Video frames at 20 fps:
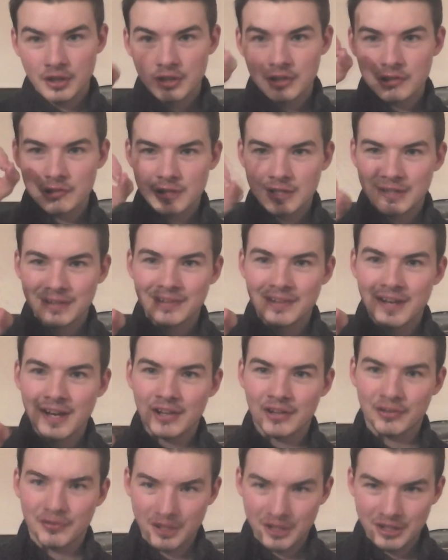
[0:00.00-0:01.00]
your
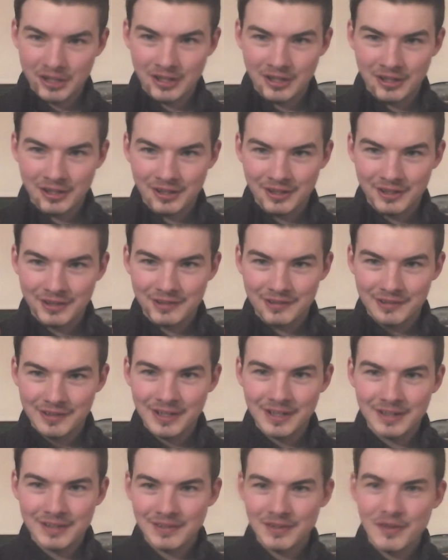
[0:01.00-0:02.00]
index finger,
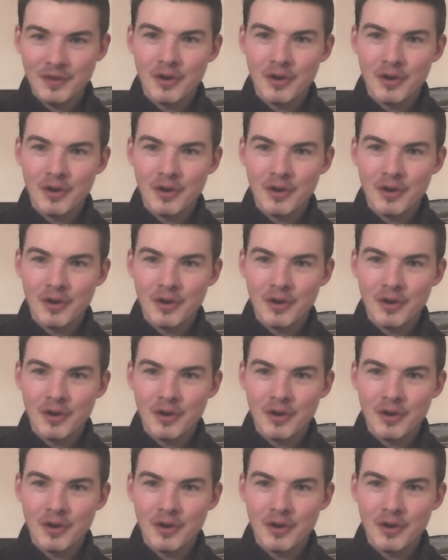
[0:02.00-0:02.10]
right?